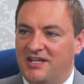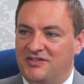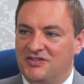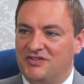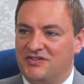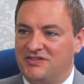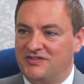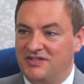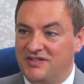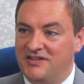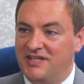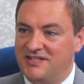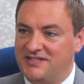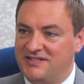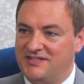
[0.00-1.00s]
just that
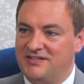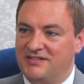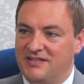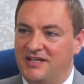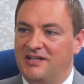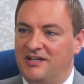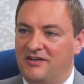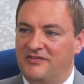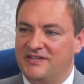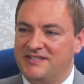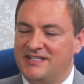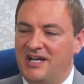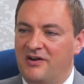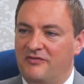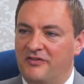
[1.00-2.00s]
this in and of
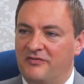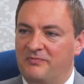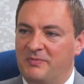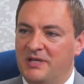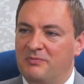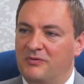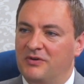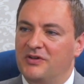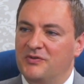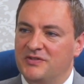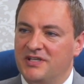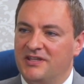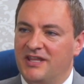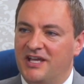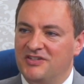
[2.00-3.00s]
itself of people
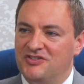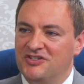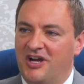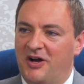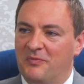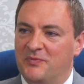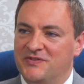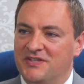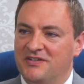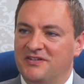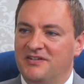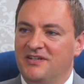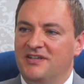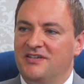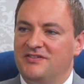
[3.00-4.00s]
losing their jobs and
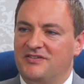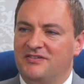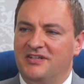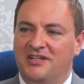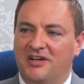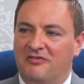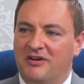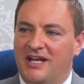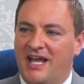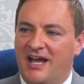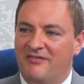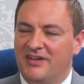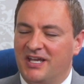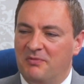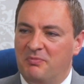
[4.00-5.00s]
suddenly not really
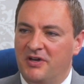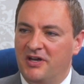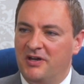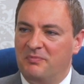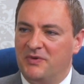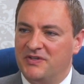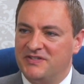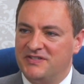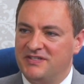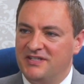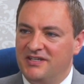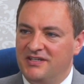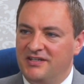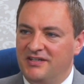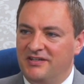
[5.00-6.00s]
having a purpose
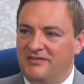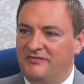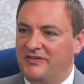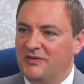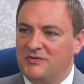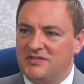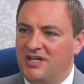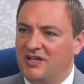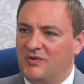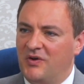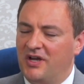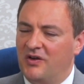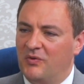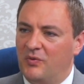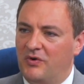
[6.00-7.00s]
feels like
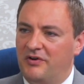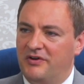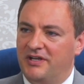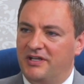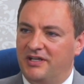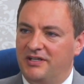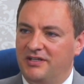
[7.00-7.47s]
quite a worry.